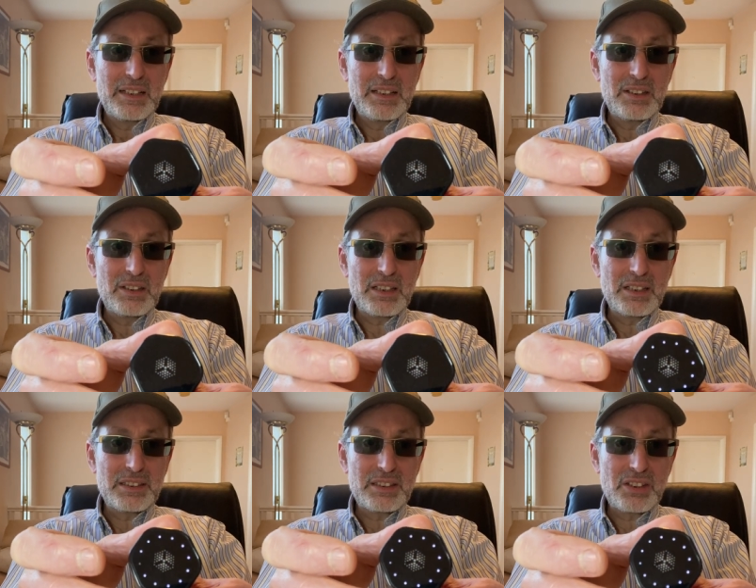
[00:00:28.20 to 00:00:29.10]
Look at
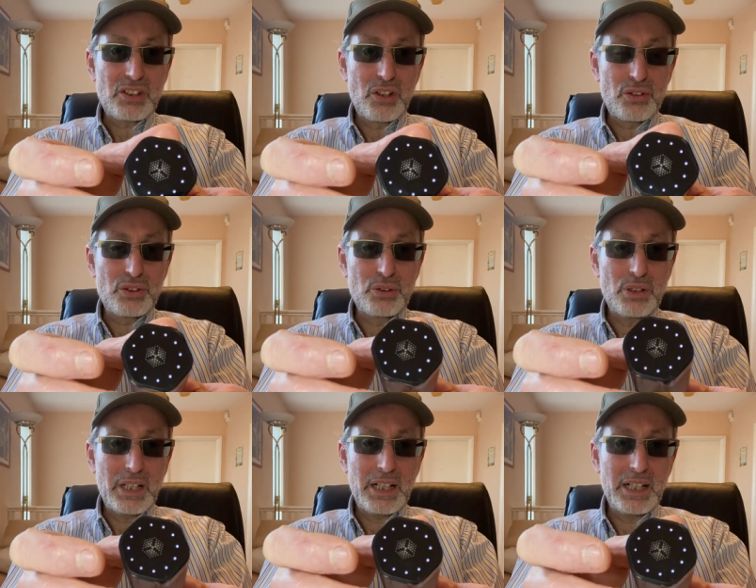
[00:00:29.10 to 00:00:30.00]
this. It shows you
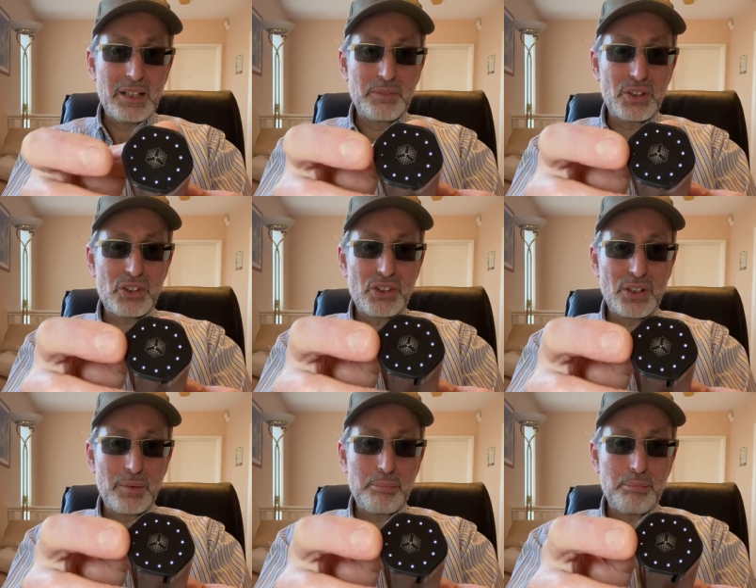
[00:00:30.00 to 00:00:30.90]
how much you
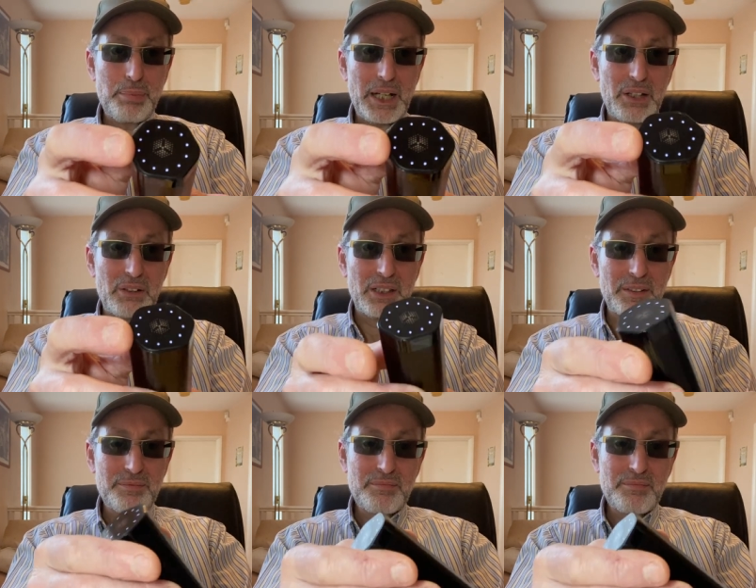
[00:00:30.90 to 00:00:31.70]
got power.